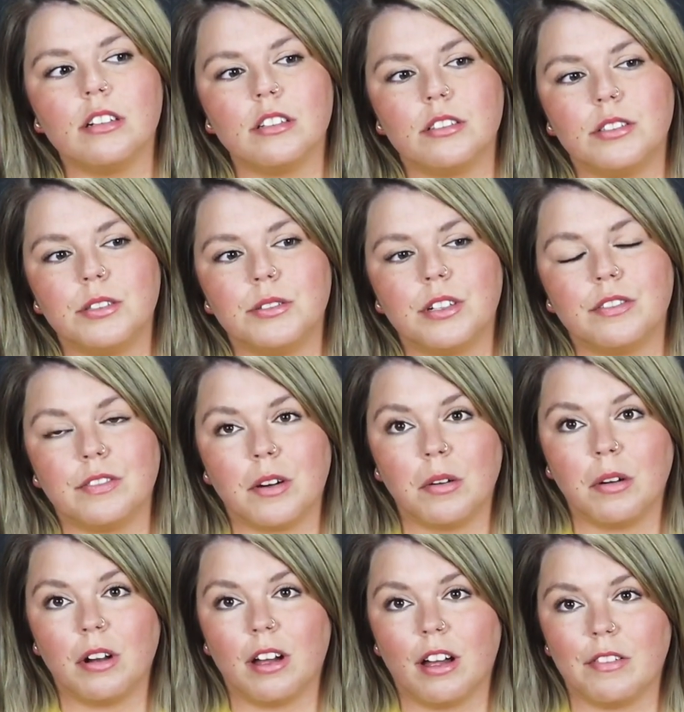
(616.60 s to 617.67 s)
to a phone
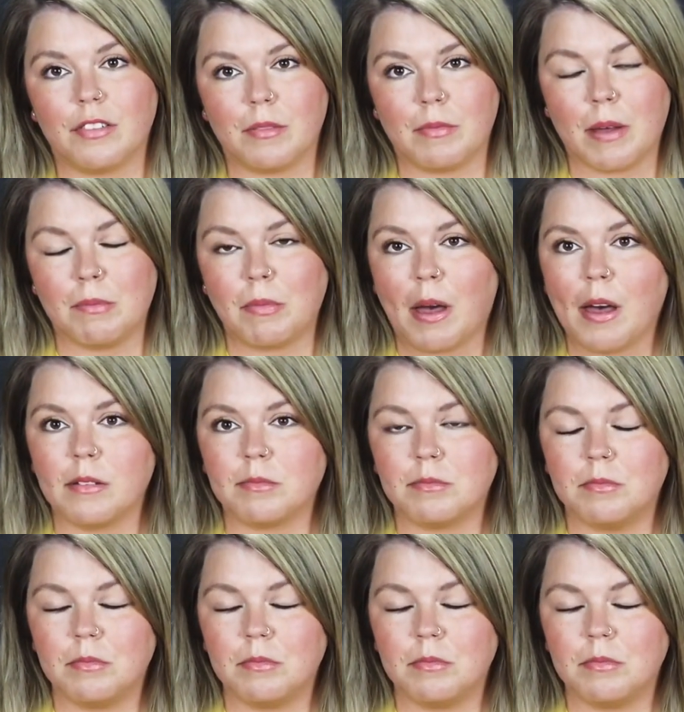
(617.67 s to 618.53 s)
call from my mom